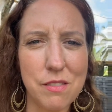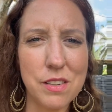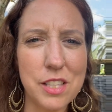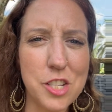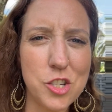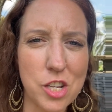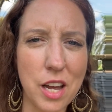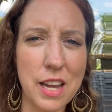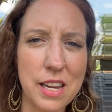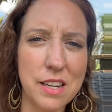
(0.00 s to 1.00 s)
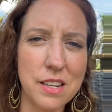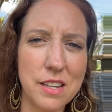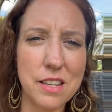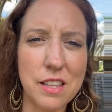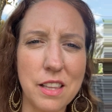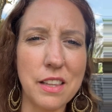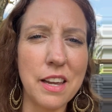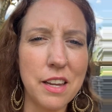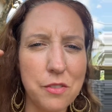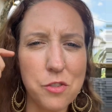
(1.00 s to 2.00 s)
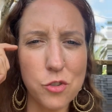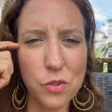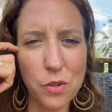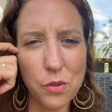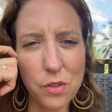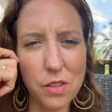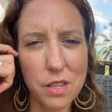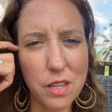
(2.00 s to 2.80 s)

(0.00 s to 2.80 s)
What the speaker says: really shine the light of truth